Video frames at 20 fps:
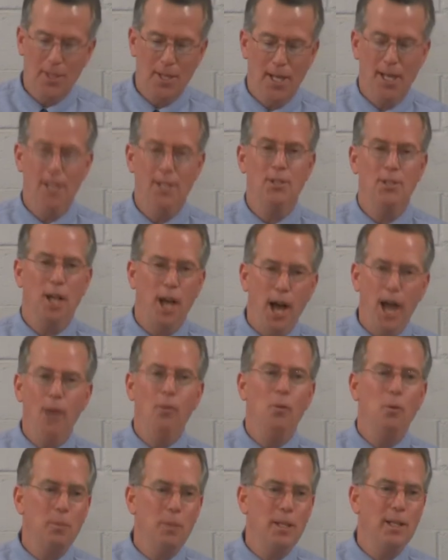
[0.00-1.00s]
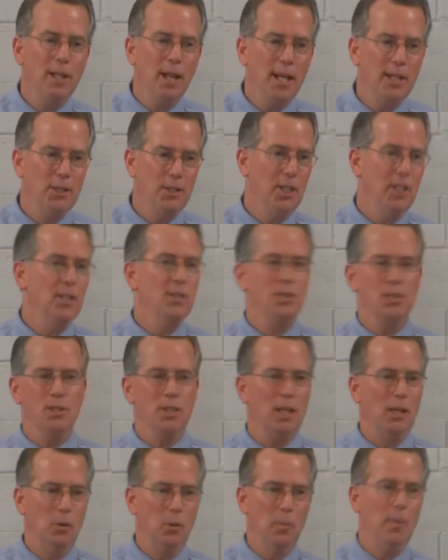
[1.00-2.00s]
days, I will be like Jesus,
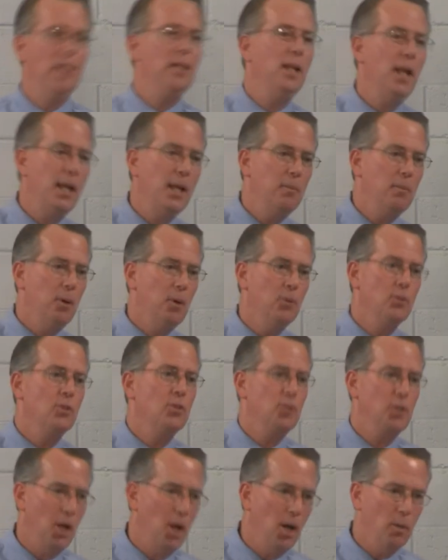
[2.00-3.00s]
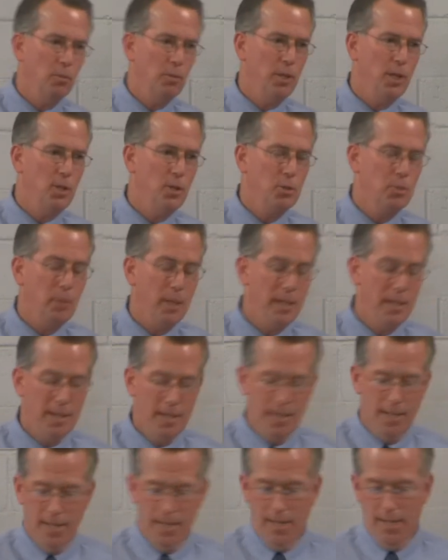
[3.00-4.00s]
I will be like Moses, God will use me.
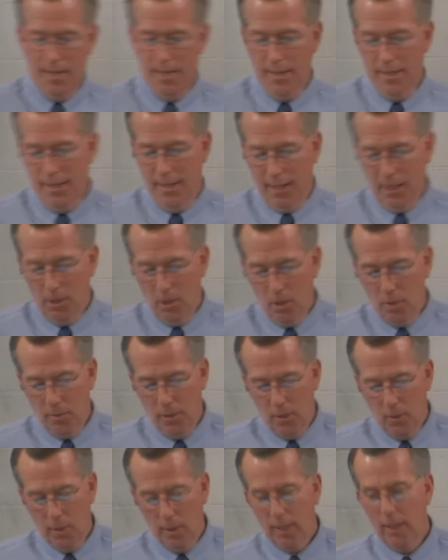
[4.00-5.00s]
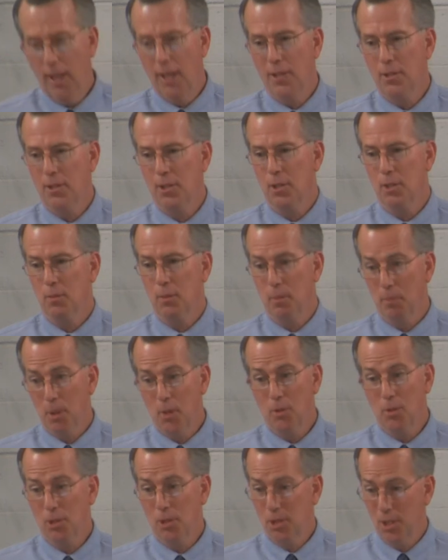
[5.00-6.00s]
I don't know if he realized this, but
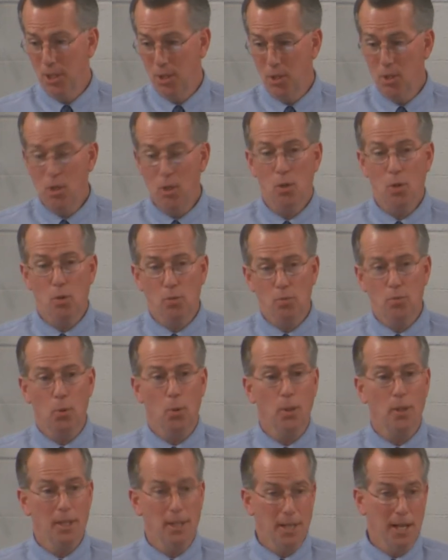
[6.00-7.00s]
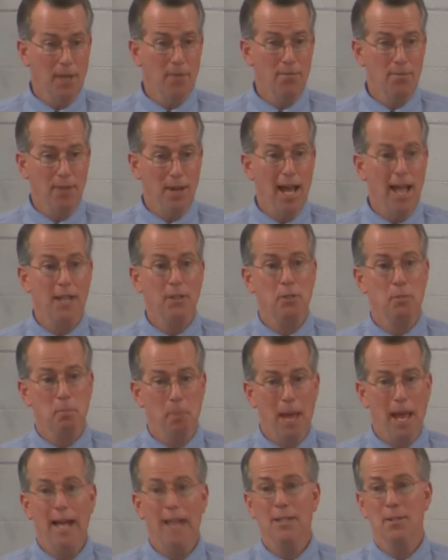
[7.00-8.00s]
Moses did two 40 day fasts
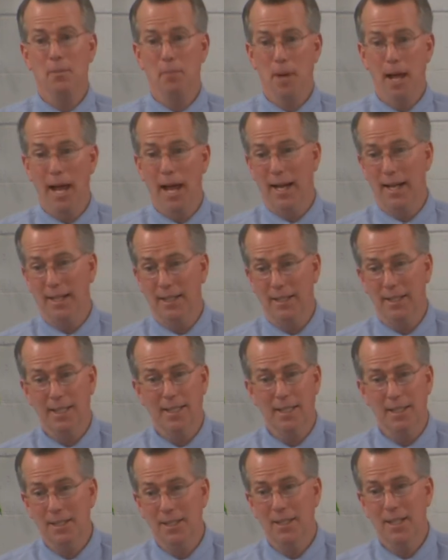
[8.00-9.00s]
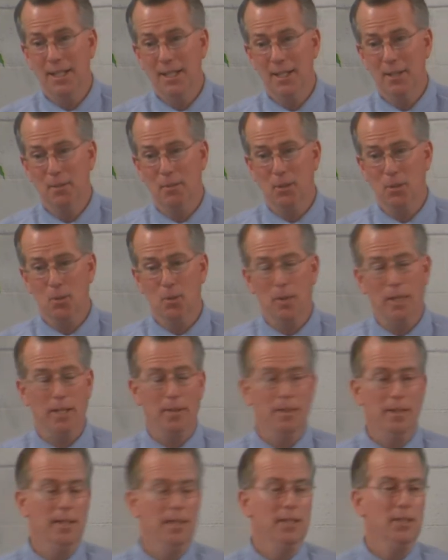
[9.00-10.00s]
back to back, and he didn't eat in between.
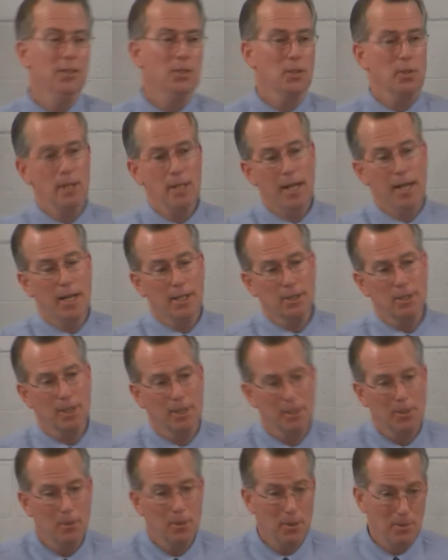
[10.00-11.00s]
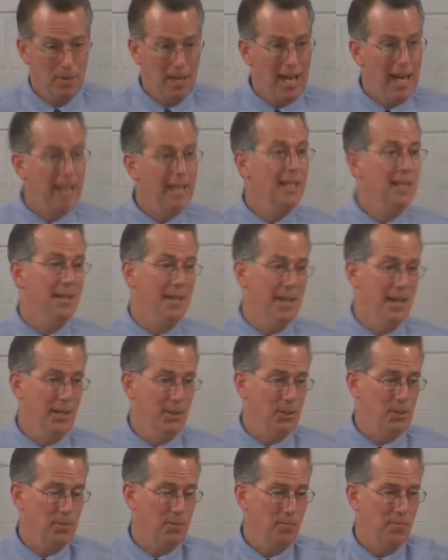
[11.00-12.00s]
So he actually went 80
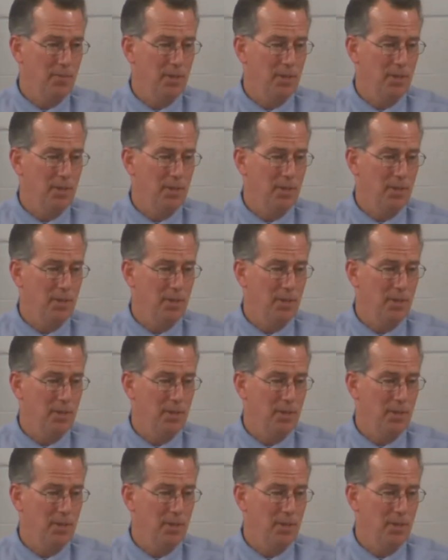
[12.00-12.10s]
days.